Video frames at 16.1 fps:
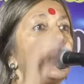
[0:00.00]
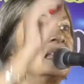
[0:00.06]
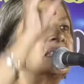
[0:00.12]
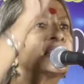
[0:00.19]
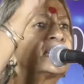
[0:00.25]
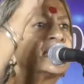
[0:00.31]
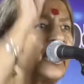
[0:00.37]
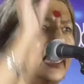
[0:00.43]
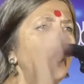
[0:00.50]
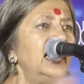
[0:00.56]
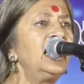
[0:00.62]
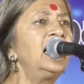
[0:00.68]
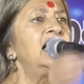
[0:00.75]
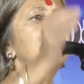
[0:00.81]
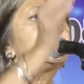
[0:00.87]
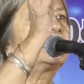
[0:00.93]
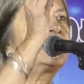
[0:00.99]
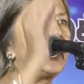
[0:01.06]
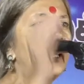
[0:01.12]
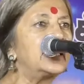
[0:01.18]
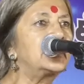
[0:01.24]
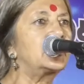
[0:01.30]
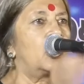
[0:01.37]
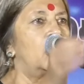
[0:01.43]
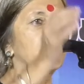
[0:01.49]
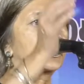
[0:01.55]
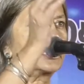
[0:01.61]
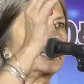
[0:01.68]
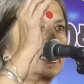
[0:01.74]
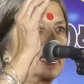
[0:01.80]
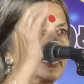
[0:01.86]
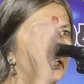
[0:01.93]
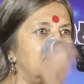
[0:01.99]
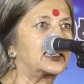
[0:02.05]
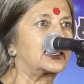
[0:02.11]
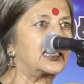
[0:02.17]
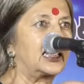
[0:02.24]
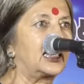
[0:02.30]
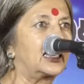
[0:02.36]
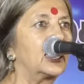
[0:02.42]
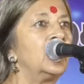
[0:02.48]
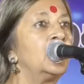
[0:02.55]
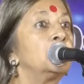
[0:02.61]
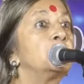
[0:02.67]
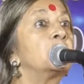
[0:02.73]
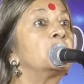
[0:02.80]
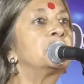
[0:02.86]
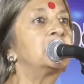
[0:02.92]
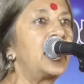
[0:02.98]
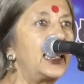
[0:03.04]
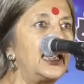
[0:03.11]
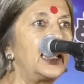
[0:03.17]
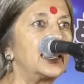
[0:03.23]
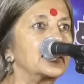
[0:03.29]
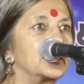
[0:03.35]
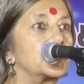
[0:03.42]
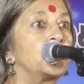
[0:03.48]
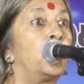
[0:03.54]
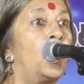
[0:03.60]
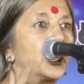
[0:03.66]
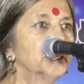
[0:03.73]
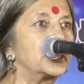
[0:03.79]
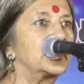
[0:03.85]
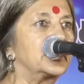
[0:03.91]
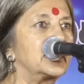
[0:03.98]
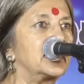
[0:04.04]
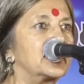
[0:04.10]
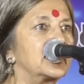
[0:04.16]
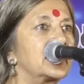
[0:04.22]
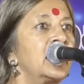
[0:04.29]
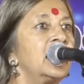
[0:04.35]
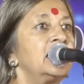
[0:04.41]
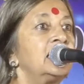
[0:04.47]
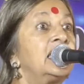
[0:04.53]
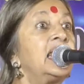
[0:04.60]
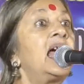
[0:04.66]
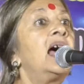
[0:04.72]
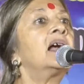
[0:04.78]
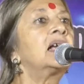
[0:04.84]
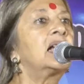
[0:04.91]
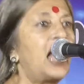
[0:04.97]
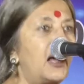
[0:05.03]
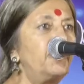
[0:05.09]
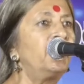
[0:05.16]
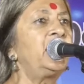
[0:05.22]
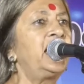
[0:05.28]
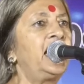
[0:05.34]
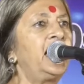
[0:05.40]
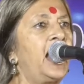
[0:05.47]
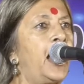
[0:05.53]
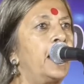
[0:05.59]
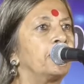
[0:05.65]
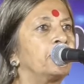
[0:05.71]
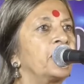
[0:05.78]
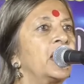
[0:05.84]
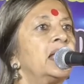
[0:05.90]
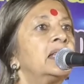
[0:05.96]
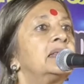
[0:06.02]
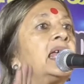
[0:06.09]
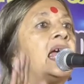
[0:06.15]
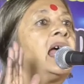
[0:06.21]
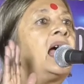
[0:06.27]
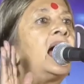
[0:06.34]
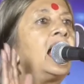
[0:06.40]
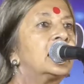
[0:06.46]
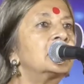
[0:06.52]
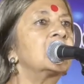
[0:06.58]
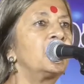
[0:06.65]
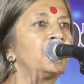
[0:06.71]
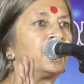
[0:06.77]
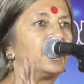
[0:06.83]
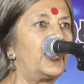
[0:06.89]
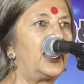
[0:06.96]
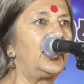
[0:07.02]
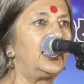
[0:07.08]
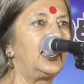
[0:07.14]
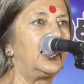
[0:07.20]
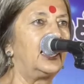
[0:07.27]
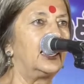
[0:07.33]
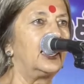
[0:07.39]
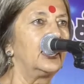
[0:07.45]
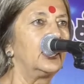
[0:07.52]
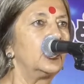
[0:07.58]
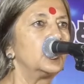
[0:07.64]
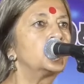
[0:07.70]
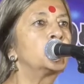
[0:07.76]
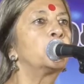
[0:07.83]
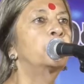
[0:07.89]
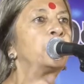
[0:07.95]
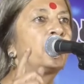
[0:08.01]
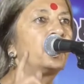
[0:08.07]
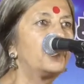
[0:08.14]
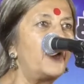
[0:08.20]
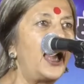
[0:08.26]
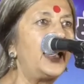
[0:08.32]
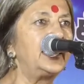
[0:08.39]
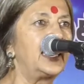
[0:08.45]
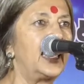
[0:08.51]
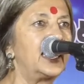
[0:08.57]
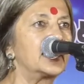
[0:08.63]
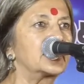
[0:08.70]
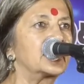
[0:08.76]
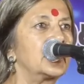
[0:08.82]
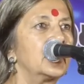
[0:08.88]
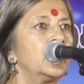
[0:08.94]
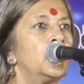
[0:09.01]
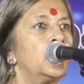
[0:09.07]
a single data or statistic to tell us what it is. They are covering up their utter failure to provide us